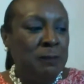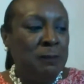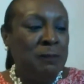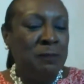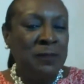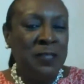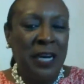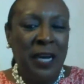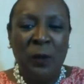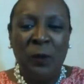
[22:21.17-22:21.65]

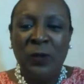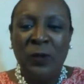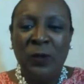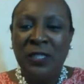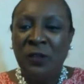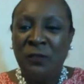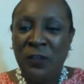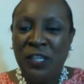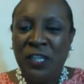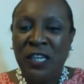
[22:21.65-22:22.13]
I was
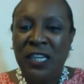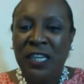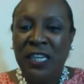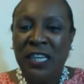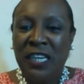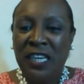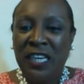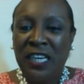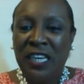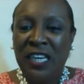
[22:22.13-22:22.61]

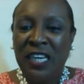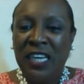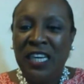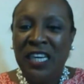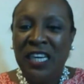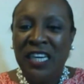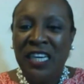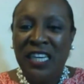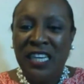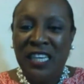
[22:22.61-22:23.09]
officially
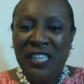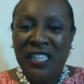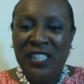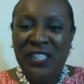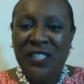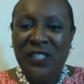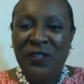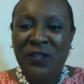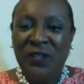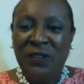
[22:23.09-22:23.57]

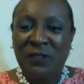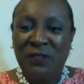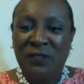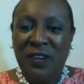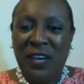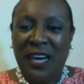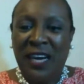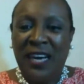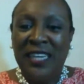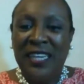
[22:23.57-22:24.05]

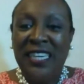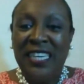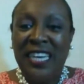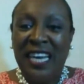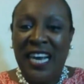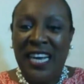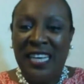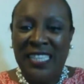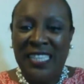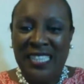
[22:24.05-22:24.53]

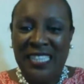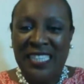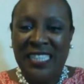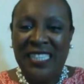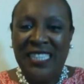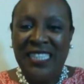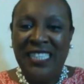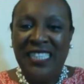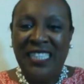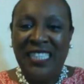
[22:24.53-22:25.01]
certified.
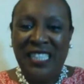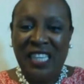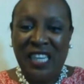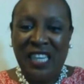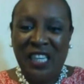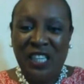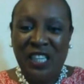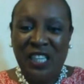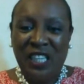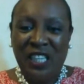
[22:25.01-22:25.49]

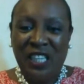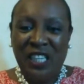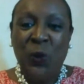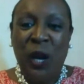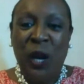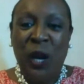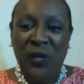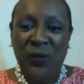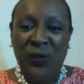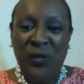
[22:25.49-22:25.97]
Yes,
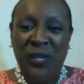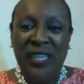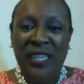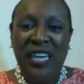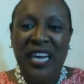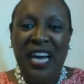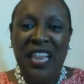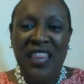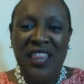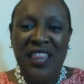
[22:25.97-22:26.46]

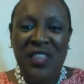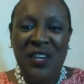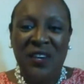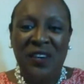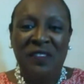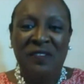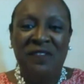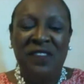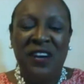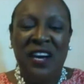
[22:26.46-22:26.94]

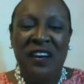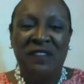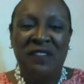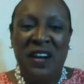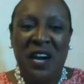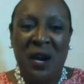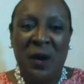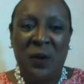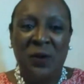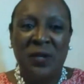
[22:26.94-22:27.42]

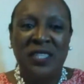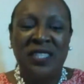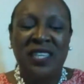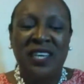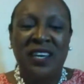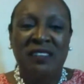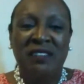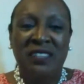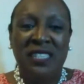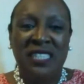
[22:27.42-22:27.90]
235
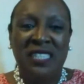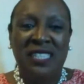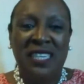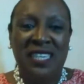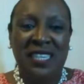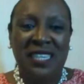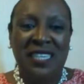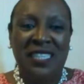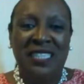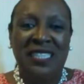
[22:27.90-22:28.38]
hours
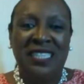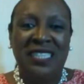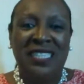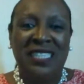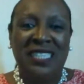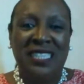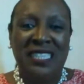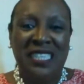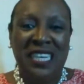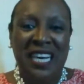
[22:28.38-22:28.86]
of
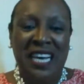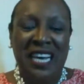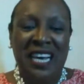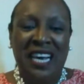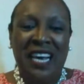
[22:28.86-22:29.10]
studies,